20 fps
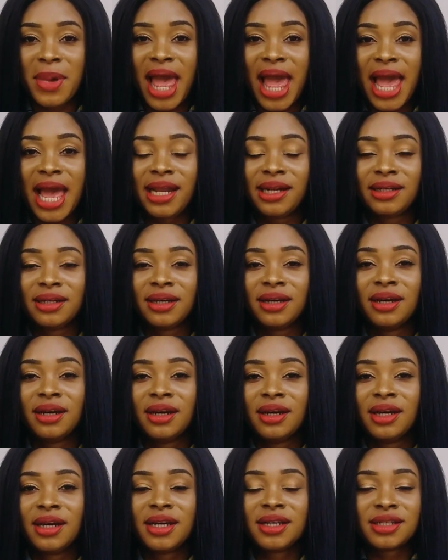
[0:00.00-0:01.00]
And
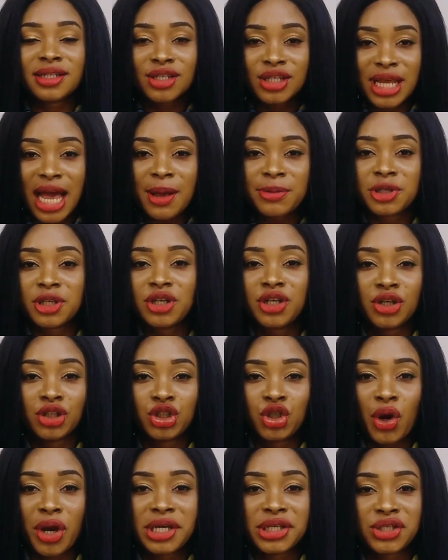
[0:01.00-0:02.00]
it is absolutely your
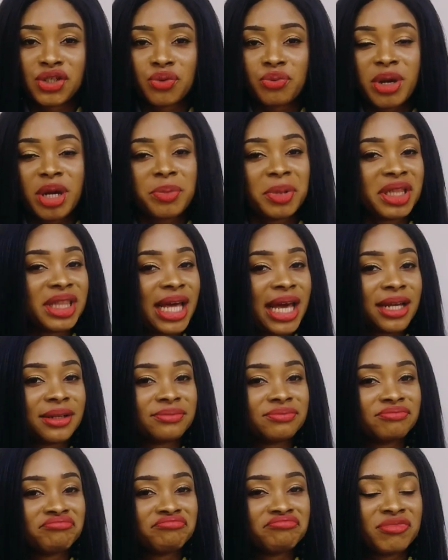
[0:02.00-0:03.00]
choice to make. But then,
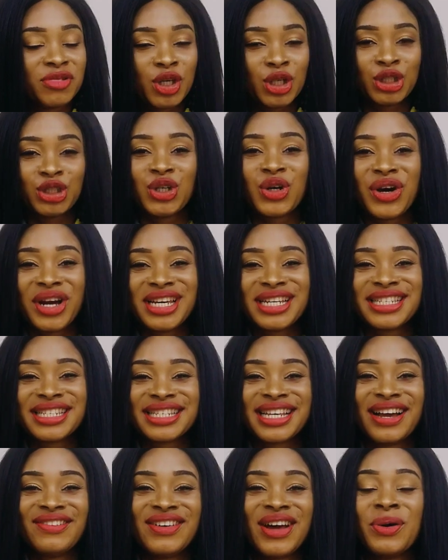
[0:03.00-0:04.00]
your choice,
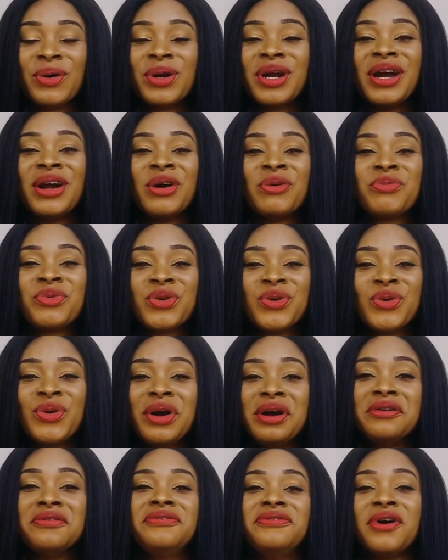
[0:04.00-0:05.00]
I mean, I want to help you
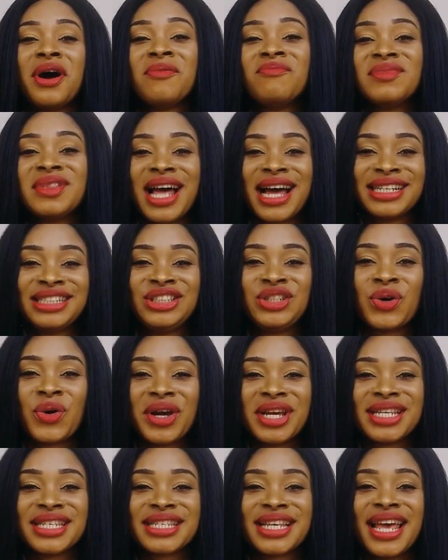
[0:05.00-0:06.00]
form that choice.